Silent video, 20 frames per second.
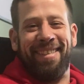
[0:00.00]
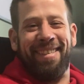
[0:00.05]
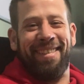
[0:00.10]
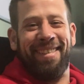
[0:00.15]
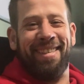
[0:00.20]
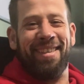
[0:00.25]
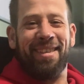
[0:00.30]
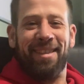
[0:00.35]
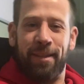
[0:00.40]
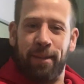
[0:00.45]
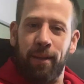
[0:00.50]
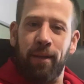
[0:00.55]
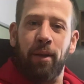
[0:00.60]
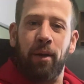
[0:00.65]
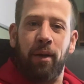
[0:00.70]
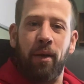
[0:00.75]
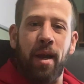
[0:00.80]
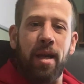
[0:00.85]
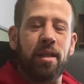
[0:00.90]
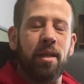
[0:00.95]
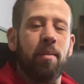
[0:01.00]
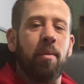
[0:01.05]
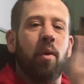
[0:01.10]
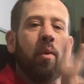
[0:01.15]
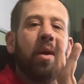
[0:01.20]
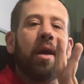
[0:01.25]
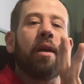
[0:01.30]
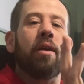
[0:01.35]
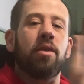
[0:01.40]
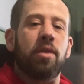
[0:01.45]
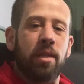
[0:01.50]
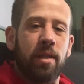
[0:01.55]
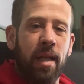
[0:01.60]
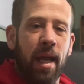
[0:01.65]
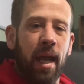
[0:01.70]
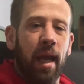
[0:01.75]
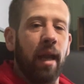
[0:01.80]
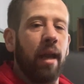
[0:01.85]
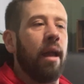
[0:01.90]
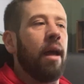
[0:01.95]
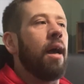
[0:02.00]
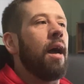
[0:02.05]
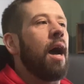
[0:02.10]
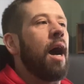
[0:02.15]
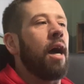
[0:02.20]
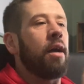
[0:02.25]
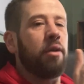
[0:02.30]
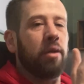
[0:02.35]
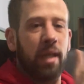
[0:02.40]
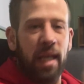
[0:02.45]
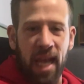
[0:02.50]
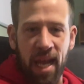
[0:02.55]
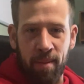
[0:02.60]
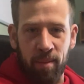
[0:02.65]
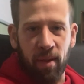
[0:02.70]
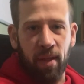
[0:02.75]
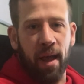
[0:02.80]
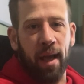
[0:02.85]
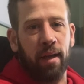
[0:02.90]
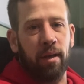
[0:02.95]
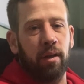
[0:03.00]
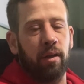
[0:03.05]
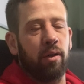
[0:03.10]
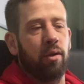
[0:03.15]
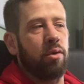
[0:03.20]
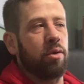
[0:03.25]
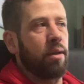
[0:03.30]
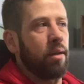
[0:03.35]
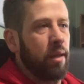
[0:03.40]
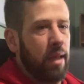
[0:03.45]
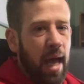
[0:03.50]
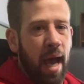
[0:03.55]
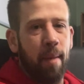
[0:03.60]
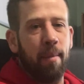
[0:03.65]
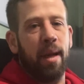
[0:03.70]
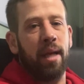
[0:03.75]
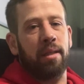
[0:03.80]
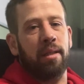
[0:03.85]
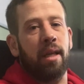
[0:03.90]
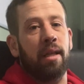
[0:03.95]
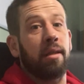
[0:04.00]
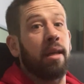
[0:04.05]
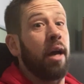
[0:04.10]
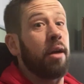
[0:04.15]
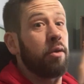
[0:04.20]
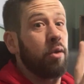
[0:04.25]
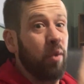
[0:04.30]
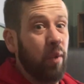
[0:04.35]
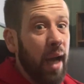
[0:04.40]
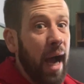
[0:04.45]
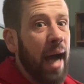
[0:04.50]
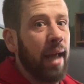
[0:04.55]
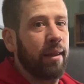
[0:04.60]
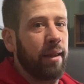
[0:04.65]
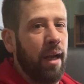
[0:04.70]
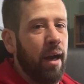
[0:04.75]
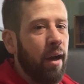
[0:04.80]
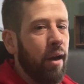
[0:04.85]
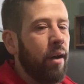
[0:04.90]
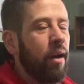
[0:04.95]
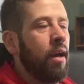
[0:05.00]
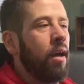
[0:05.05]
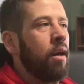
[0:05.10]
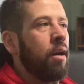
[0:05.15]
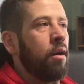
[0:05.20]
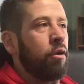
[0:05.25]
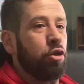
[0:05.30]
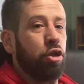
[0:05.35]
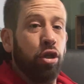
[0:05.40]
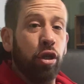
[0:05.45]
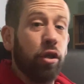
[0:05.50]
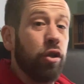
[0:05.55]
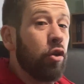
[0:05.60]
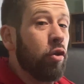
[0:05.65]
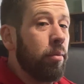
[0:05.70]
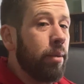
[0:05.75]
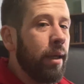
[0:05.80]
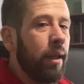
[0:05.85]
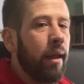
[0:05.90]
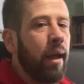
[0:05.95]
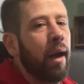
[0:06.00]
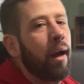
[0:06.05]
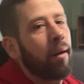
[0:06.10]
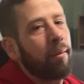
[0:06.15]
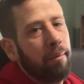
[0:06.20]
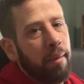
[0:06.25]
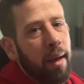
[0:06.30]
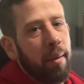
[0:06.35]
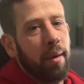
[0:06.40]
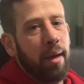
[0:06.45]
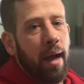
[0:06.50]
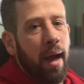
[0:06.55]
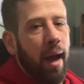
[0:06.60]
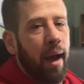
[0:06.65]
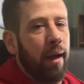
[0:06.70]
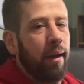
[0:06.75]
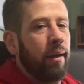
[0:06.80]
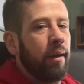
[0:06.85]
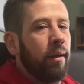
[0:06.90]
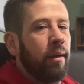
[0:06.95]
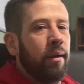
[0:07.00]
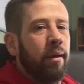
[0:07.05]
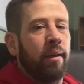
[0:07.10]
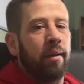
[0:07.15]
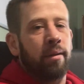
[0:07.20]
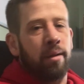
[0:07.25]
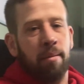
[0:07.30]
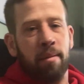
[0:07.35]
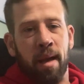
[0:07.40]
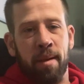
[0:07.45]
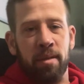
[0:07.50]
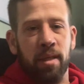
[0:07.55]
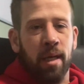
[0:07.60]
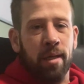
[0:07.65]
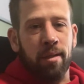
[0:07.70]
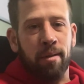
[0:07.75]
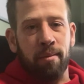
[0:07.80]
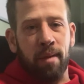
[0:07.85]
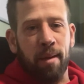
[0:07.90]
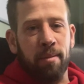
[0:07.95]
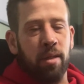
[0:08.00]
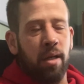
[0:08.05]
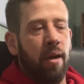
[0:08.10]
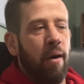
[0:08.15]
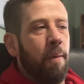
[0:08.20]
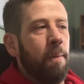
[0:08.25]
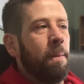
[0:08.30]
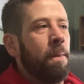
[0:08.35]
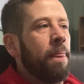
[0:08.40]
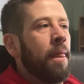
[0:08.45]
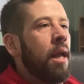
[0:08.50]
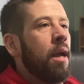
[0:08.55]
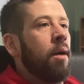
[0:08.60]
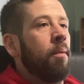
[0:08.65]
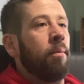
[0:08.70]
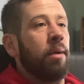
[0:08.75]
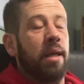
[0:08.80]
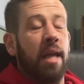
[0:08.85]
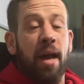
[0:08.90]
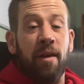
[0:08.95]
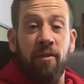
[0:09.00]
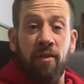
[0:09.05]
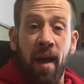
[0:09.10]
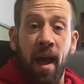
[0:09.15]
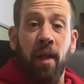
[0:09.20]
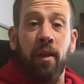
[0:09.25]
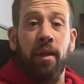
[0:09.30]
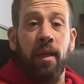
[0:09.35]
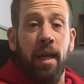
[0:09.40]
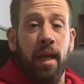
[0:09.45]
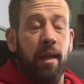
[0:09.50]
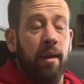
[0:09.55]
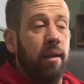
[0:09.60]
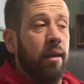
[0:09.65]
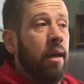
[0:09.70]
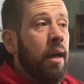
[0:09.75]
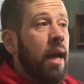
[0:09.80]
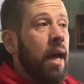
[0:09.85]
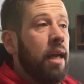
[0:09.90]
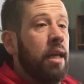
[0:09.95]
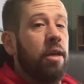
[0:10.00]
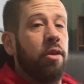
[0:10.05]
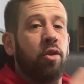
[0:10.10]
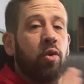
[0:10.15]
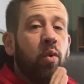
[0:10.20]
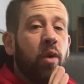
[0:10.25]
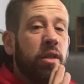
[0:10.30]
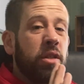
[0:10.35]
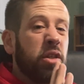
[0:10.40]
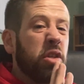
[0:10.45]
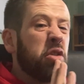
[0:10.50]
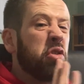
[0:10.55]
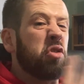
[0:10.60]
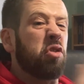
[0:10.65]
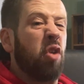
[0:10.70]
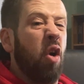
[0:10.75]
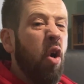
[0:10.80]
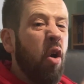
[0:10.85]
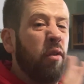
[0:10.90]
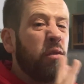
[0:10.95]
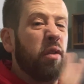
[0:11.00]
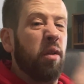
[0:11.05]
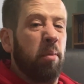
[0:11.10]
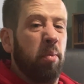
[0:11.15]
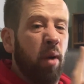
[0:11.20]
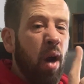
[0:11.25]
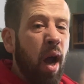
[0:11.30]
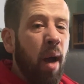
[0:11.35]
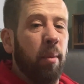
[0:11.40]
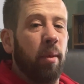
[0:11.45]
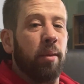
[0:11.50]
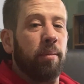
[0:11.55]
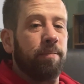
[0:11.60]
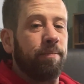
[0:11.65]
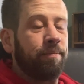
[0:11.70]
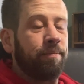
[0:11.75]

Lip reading: we understand how you came to that conclusion. That makes sense how you got there. Now, should you be there? Maybe not. Sometimes yes, sometimes no. But yeah, validate. And he just wants to solve the problem.